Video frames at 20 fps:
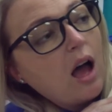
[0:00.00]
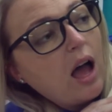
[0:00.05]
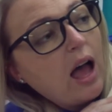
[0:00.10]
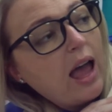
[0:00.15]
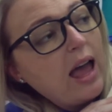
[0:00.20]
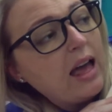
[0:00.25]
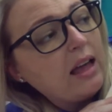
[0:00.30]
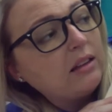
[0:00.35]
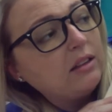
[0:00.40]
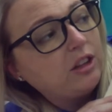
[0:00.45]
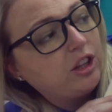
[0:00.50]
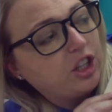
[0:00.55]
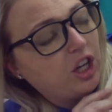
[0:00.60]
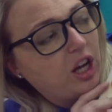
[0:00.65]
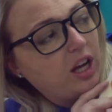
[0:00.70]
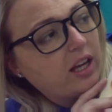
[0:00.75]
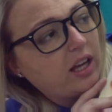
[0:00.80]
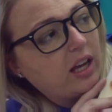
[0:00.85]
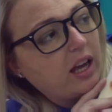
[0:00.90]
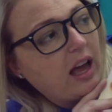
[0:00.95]
And
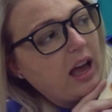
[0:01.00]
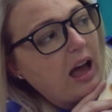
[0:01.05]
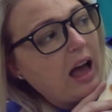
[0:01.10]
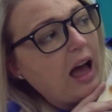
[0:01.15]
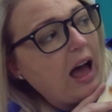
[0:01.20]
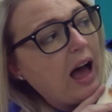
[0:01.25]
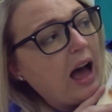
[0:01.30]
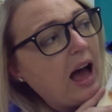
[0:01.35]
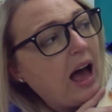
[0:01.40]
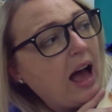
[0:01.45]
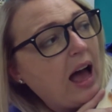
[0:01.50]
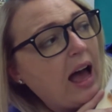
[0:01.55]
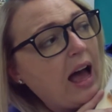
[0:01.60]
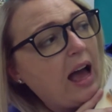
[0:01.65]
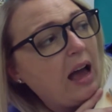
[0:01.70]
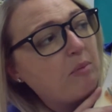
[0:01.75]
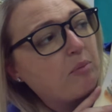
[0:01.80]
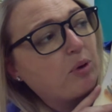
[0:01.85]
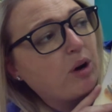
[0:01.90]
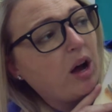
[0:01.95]
look,
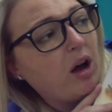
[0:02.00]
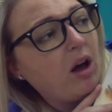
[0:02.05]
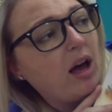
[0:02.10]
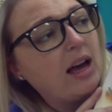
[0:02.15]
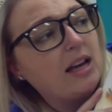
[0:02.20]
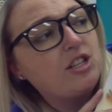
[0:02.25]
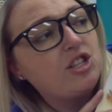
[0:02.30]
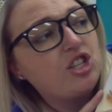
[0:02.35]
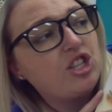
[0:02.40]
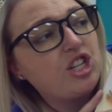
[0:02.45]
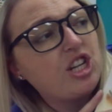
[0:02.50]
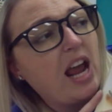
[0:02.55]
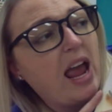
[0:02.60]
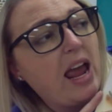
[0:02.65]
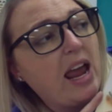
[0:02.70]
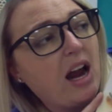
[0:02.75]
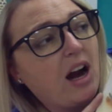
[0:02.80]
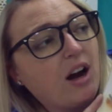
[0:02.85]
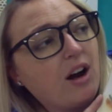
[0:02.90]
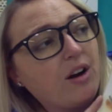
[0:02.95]
I brought a
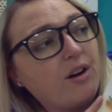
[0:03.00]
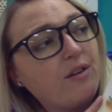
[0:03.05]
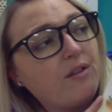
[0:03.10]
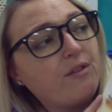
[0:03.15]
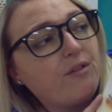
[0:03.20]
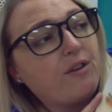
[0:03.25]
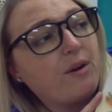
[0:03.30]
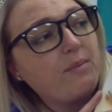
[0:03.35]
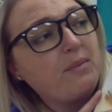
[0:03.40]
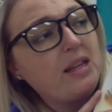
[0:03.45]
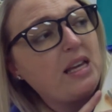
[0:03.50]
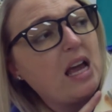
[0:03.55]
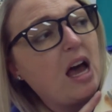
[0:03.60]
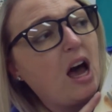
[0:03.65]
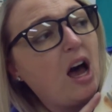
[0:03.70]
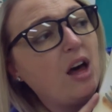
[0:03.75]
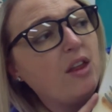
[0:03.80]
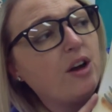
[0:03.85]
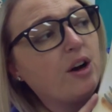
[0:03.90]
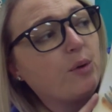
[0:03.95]
chair from the
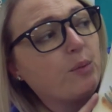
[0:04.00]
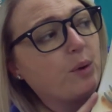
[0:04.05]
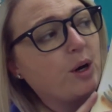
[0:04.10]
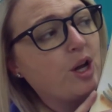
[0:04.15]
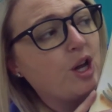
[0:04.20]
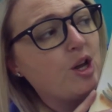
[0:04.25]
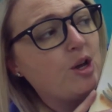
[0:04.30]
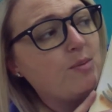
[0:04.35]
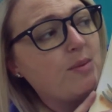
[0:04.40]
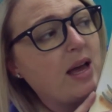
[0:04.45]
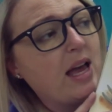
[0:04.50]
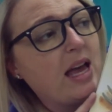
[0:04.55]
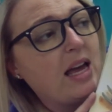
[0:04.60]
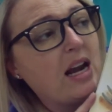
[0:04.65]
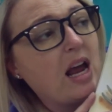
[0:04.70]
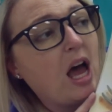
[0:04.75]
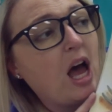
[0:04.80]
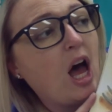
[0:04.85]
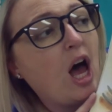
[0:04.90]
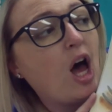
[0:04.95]
other room
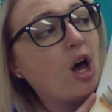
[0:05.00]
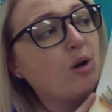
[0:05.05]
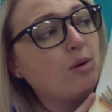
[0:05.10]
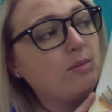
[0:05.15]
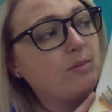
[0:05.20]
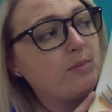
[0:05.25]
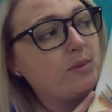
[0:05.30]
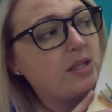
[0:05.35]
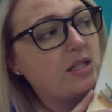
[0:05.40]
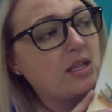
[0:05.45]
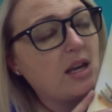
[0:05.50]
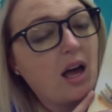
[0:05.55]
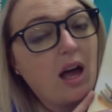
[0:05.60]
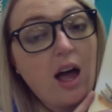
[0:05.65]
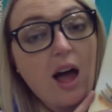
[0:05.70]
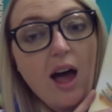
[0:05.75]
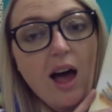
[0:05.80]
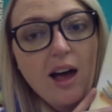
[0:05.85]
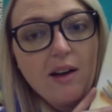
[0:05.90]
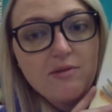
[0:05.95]
in hopes
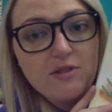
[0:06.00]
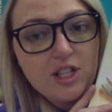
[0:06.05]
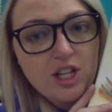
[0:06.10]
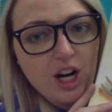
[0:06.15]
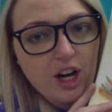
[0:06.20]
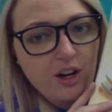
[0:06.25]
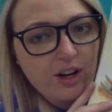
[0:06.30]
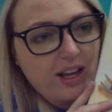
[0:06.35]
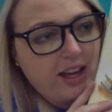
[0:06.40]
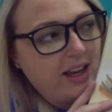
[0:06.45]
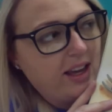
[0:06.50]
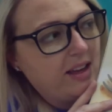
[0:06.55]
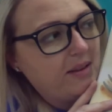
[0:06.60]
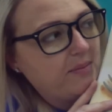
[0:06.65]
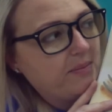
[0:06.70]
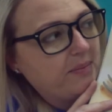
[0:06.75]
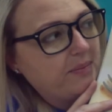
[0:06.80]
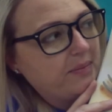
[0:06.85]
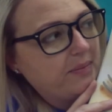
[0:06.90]
of Turkey."